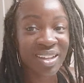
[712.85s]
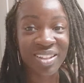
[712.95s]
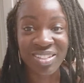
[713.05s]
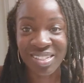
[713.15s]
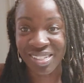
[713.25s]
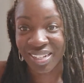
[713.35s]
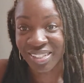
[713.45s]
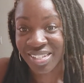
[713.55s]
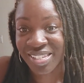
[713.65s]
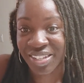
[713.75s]
This is like
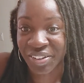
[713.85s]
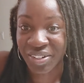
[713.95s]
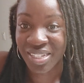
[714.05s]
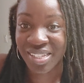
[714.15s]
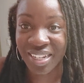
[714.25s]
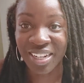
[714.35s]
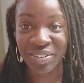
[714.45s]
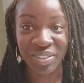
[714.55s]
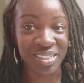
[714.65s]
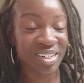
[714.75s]
the scariest thing I
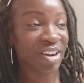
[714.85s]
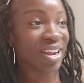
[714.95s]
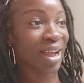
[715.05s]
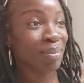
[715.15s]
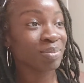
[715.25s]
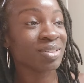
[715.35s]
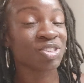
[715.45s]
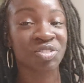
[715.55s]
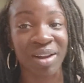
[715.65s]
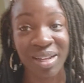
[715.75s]
ever did. All right, I'm
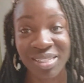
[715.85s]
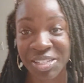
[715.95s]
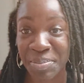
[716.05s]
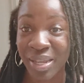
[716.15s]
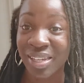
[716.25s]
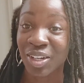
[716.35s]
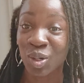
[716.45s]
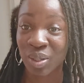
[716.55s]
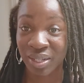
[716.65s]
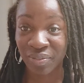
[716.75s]
trying to make it a
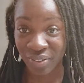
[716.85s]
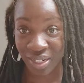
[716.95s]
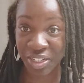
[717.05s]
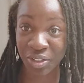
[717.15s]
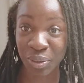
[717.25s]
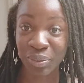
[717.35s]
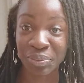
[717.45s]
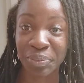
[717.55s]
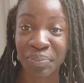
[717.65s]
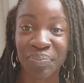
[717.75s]
quick
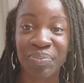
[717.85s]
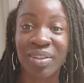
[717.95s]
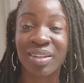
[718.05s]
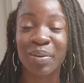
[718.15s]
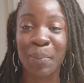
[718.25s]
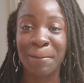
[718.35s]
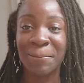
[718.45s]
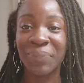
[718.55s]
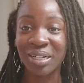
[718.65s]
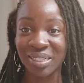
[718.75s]
video,
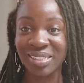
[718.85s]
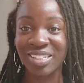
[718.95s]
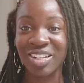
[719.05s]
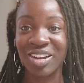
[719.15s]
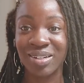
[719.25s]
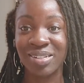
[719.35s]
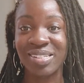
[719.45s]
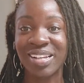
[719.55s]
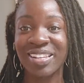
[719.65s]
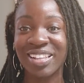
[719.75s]
but
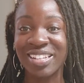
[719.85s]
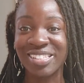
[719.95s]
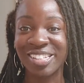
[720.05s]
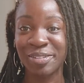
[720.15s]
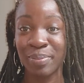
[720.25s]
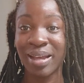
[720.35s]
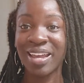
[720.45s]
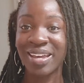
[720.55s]
understand that this is my